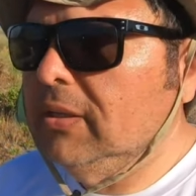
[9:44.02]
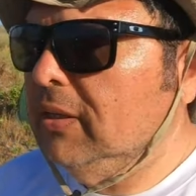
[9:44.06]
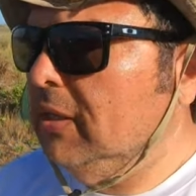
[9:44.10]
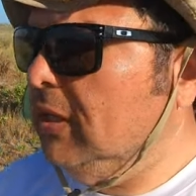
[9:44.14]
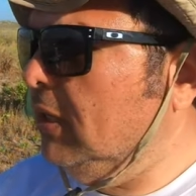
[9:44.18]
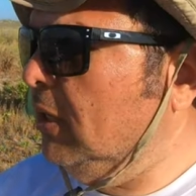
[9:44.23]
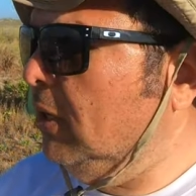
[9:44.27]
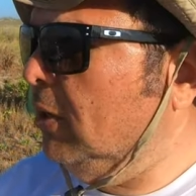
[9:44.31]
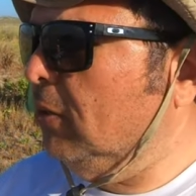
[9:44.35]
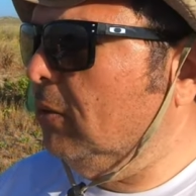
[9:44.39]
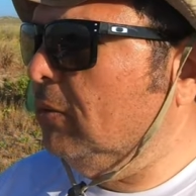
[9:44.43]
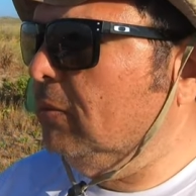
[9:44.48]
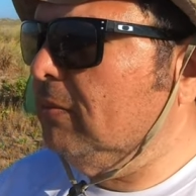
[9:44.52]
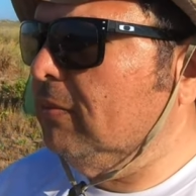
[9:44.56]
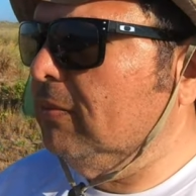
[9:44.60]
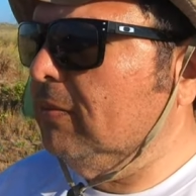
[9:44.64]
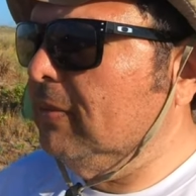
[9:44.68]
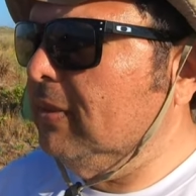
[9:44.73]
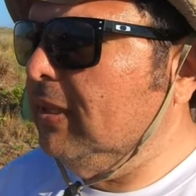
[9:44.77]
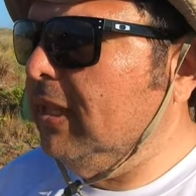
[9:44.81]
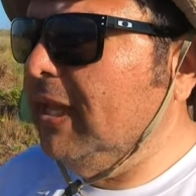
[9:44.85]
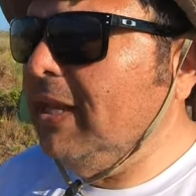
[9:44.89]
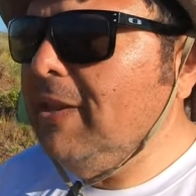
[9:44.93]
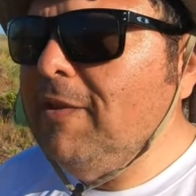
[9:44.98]
you know,
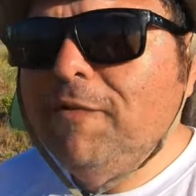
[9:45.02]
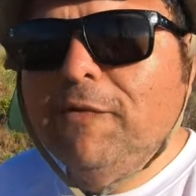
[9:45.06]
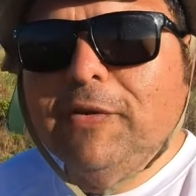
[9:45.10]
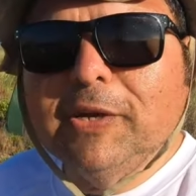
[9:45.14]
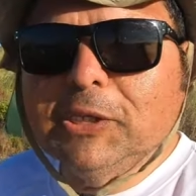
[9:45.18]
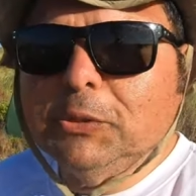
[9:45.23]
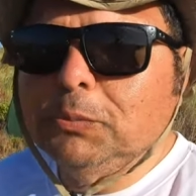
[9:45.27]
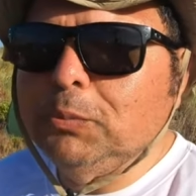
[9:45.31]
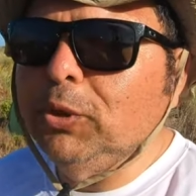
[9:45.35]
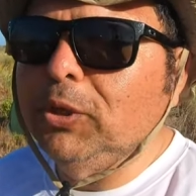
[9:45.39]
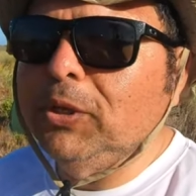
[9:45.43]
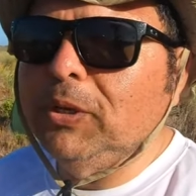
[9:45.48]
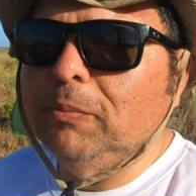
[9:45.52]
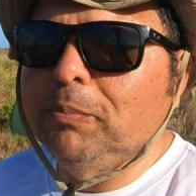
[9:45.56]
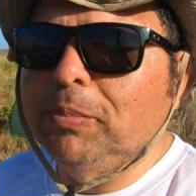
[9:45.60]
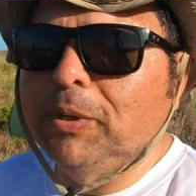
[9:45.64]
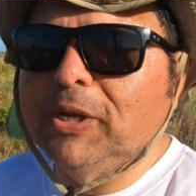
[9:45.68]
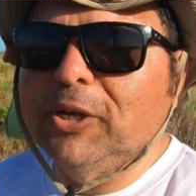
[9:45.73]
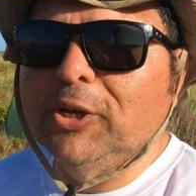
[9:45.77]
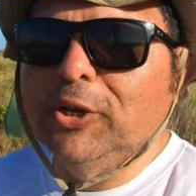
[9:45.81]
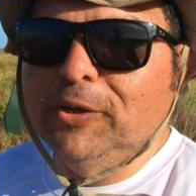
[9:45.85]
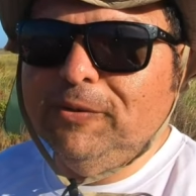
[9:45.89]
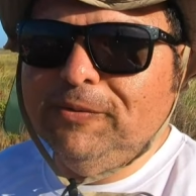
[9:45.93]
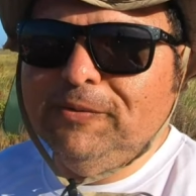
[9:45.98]
ladyfish put up a
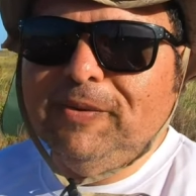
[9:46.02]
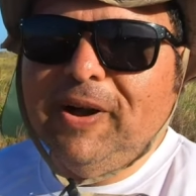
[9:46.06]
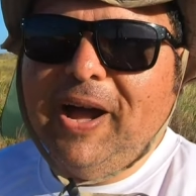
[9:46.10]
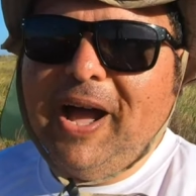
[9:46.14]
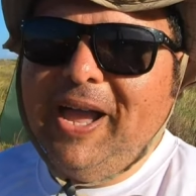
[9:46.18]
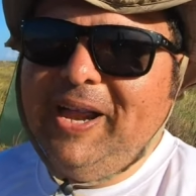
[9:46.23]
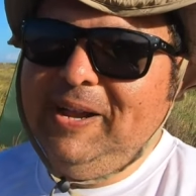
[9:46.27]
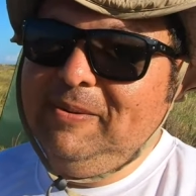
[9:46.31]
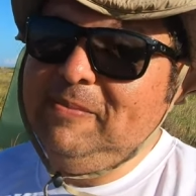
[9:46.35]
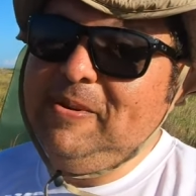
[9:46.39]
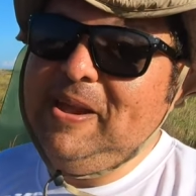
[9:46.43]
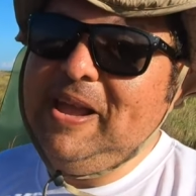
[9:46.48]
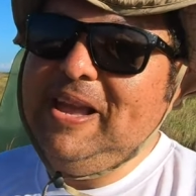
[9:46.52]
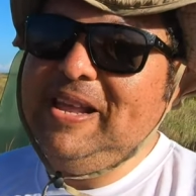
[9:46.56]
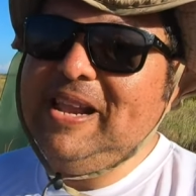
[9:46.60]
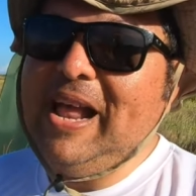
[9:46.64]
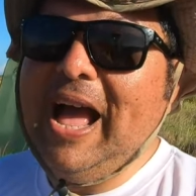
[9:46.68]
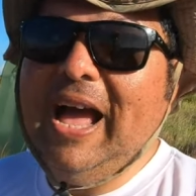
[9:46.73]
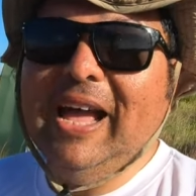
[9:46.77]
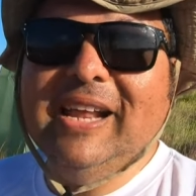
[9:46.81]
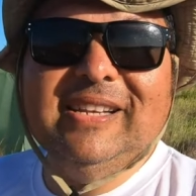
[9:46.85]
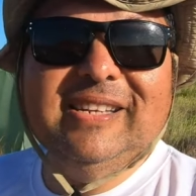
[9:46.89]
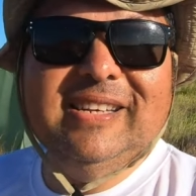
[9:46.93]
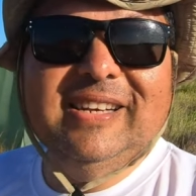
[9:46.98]
good fight, man.
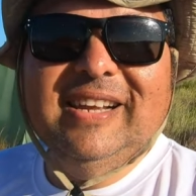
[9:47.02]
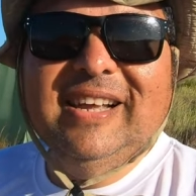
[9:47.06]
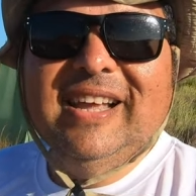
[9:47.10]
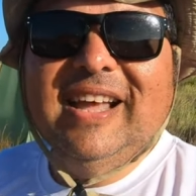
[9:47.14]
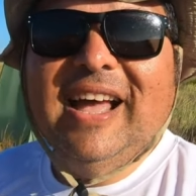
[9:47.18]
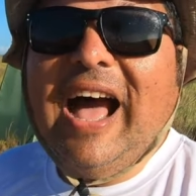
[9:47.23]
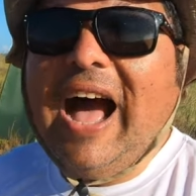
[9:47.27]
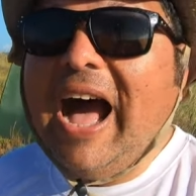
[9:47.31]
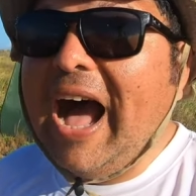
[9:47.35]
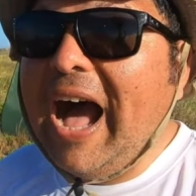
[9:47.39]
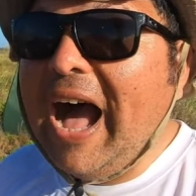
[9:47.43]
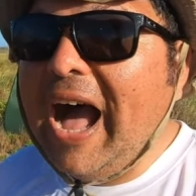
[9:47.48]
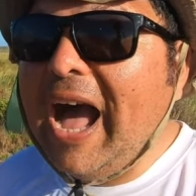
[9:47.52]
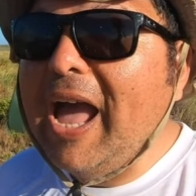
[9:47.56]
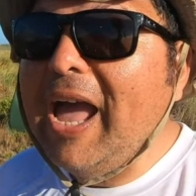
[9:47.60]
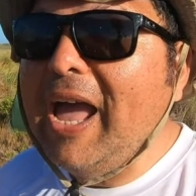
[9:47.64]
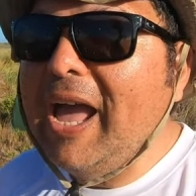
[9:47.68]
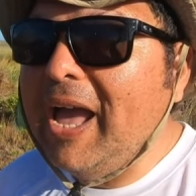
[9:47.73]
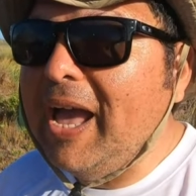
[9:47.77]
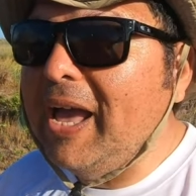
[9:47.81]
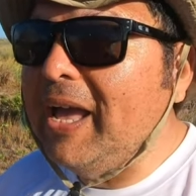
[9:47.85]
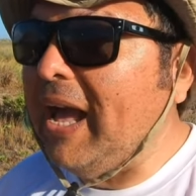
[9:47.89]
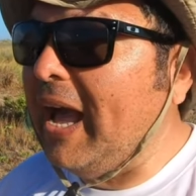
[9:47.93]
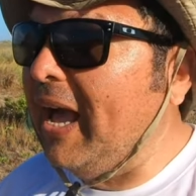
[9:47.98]
I I
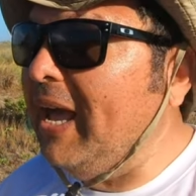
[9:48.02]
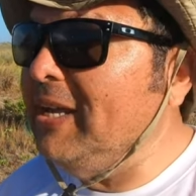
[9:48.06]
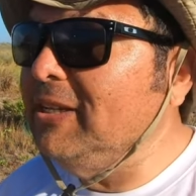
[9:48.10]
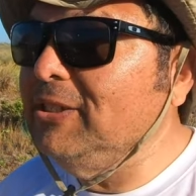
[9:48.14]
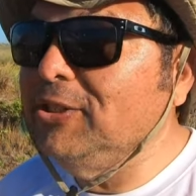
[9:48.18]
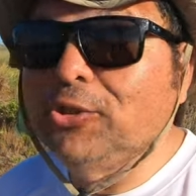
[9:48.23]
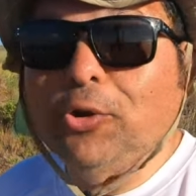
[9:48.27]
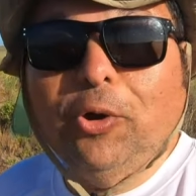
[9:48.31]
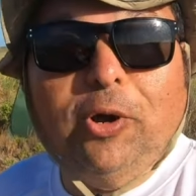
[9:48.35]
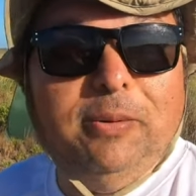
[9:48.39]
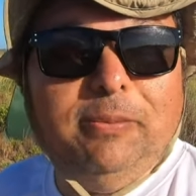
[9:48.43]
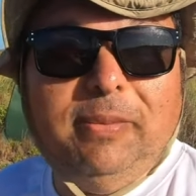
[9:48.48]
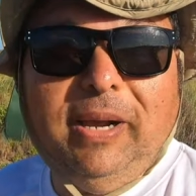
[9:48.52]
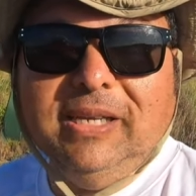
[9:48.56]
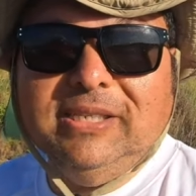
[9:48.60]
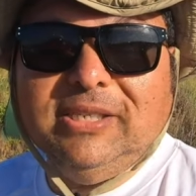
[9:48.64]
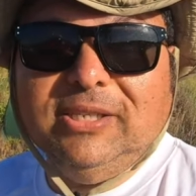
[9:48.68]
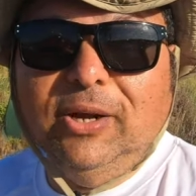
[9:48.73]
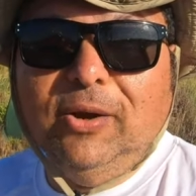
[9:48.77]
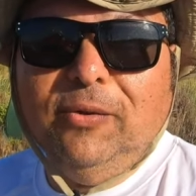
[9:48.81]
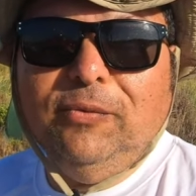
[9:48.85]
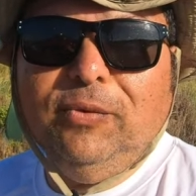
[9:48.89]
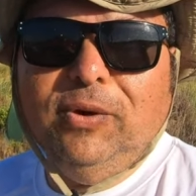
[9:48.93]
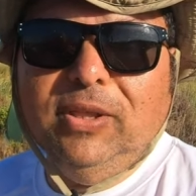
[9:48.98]
had I enjoyed
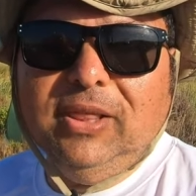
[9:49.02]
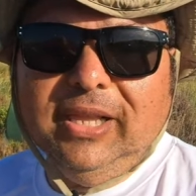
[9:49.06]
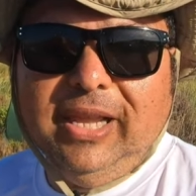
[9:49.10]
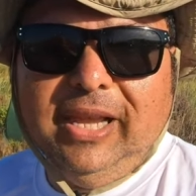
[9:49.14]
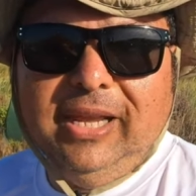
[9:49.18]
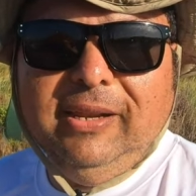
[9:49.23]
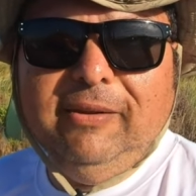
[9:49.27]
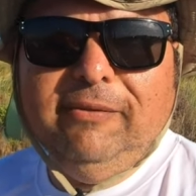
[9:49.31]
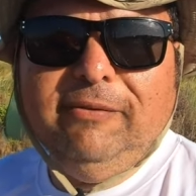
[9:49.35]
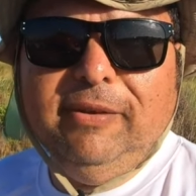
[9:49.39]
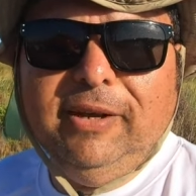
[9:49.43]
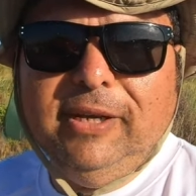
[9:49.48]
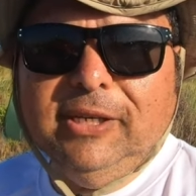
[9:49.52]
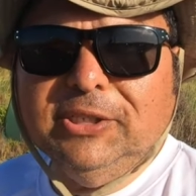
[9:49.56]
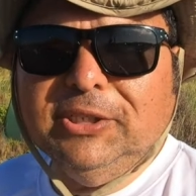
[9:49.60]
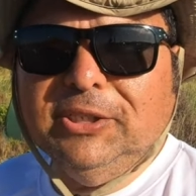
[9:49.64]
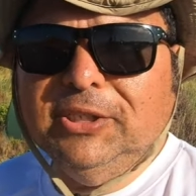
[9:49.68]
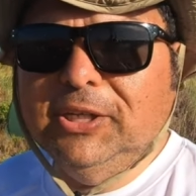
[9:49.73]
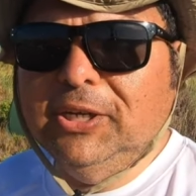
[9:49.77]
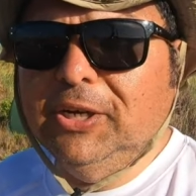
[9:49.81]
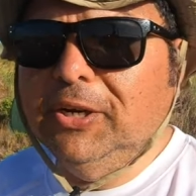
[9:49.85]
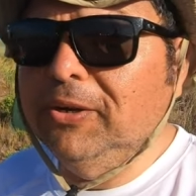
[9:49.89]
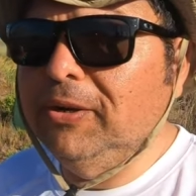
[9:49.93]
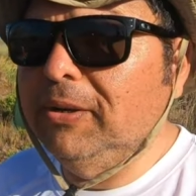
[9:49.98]
myself with ladyfish.
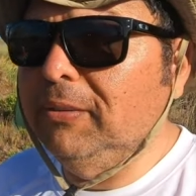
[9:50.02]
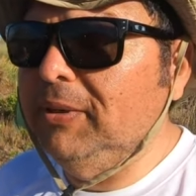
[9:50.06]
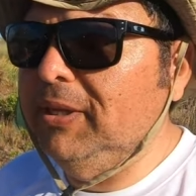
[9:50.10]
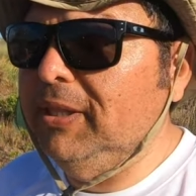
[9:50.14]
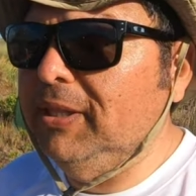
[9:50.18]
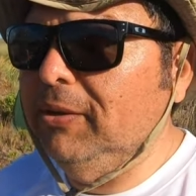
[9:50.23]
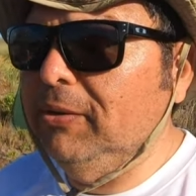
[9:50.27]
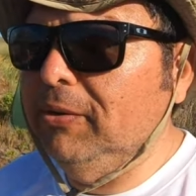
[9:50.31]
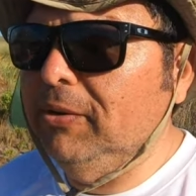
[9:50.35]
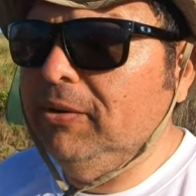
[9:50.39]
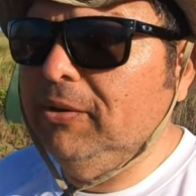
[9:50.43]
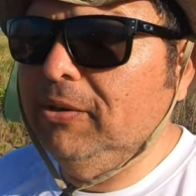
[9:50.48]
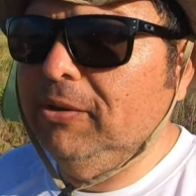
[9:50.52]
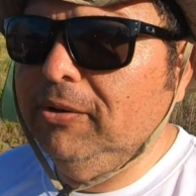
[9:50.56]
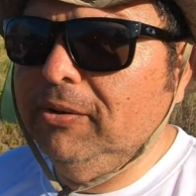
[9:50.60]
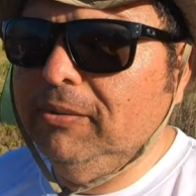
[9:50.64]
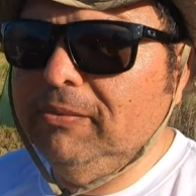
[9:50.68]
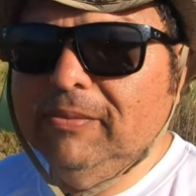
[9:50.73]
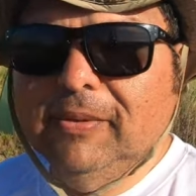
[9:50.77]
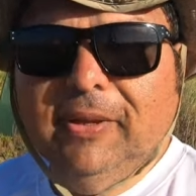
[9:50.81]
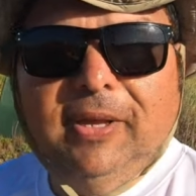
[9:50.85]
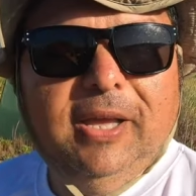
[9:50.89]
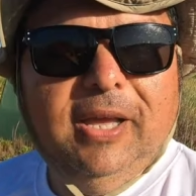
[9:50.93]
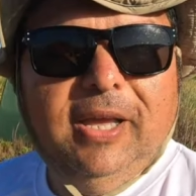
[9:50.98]
You know, I mean, they were they were
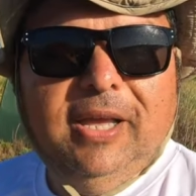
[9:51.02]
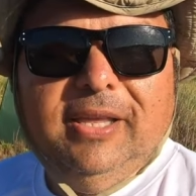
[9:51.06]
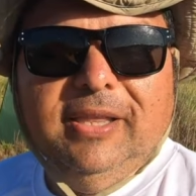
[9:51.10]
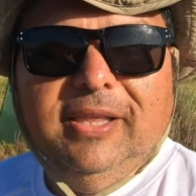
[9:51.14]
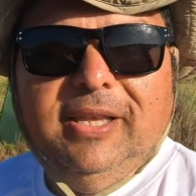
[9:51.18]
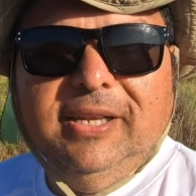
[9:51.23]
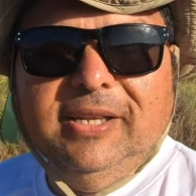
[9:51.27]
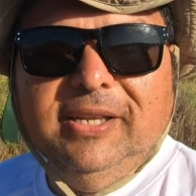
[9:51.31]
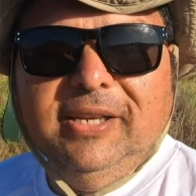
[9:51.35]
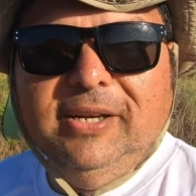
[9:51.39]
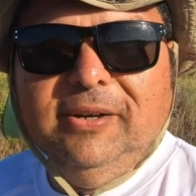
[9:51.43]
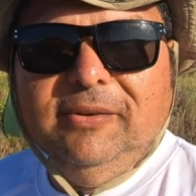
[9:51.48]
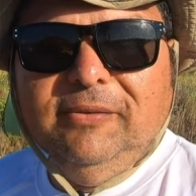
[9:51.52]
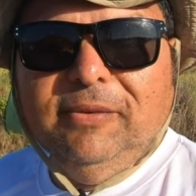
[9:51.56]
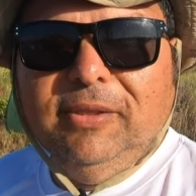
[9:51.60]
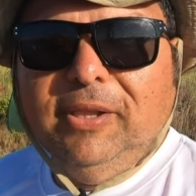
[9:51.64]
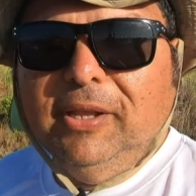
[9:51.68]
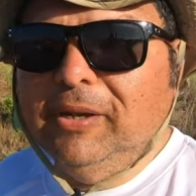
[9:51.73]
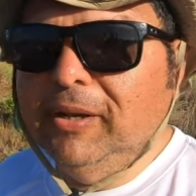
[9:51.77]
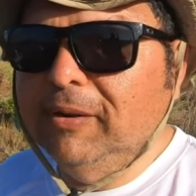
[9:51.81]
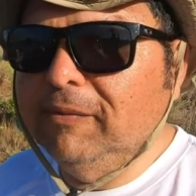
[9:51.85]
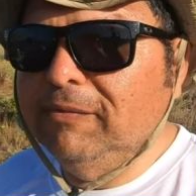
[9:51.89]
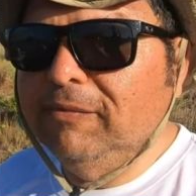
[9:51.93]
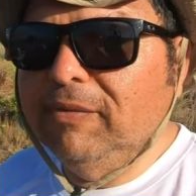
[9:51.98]
they did they
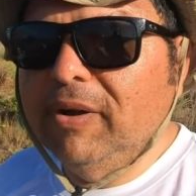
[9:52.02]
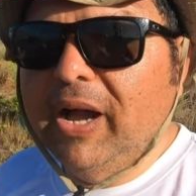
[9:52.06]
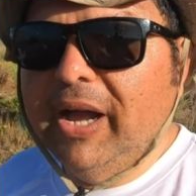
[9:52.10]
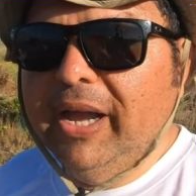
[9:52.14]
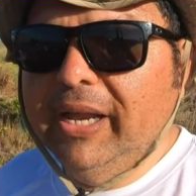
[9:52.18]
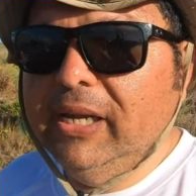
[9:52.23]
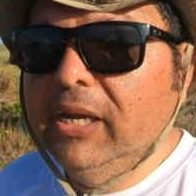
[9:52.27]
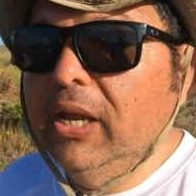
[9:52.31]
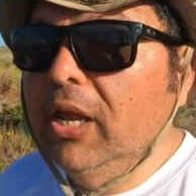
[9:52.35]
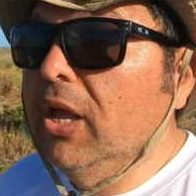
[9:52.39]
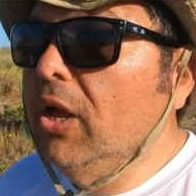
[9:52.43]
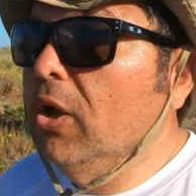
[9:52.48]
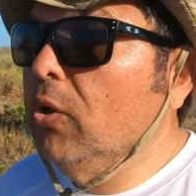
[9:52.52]
did fine.